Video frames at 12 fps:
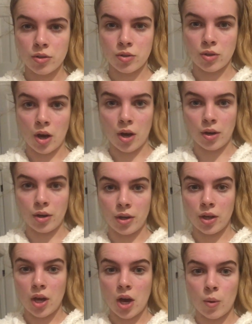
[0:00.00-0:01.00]
So I
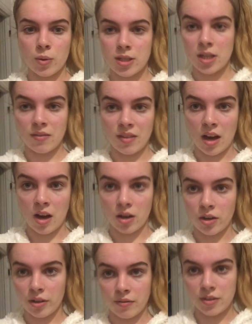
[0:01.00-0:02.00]
wasn't even that
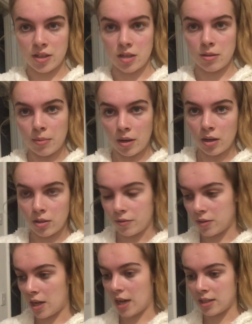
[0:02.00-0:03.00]
hungry for dinner, but
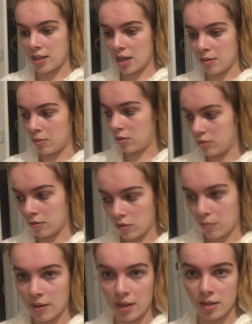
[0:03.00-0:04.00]
obviously I had to eat because I've
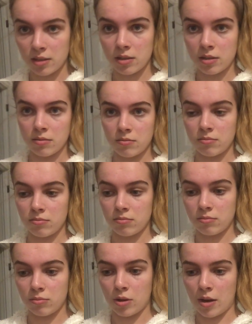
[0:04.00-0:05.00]
got ballet.
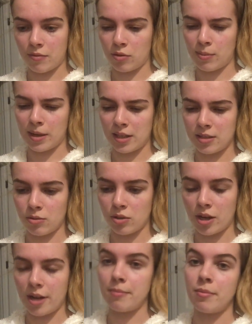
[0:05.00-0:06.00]
Well, I haven't got ballet till
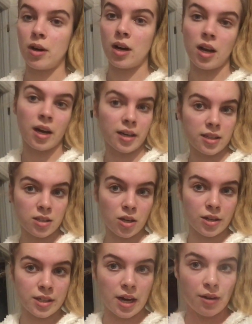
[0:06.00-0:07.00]
9, but I like it to
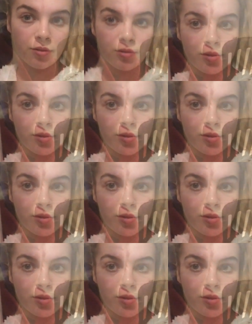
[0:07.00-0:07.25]
go down.